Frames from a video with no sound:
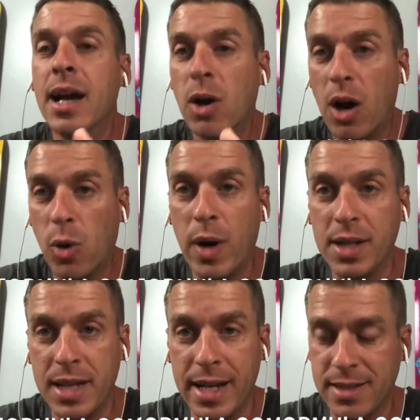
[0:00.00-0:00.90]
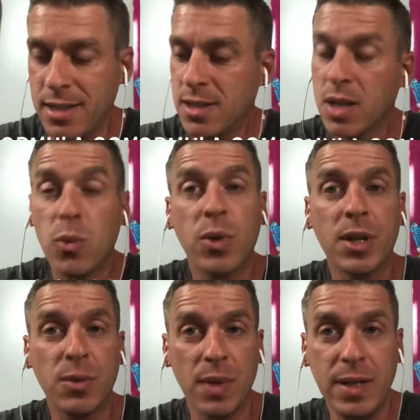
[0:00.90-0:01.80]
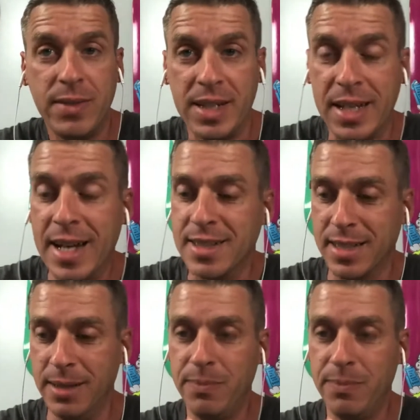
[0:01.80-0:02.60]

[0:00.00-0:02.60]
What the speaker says: acquire the assets. We're gonna renovate the asset.